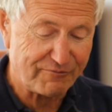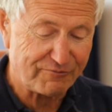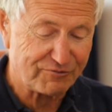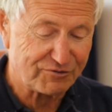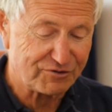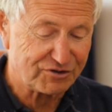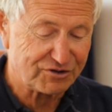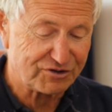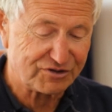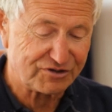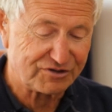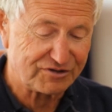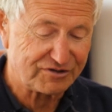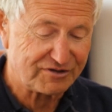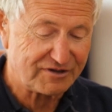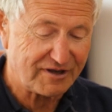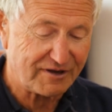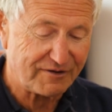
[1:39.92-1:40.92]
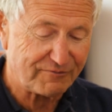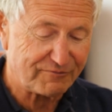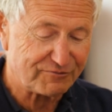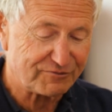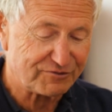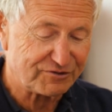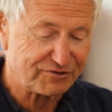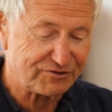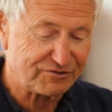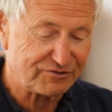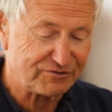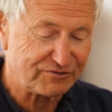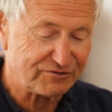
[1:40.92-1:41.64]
I could be more positive.